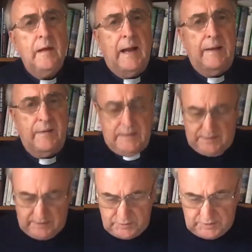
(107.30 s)
And that
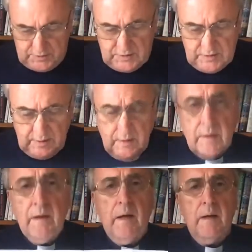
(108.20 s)
tells us
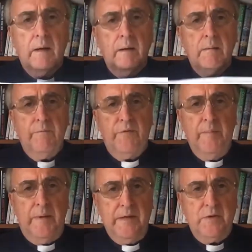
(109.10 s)

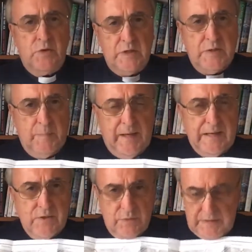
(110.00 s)
Frimley isn't just a
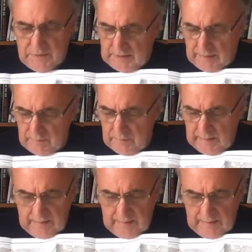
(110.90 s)
place on its own.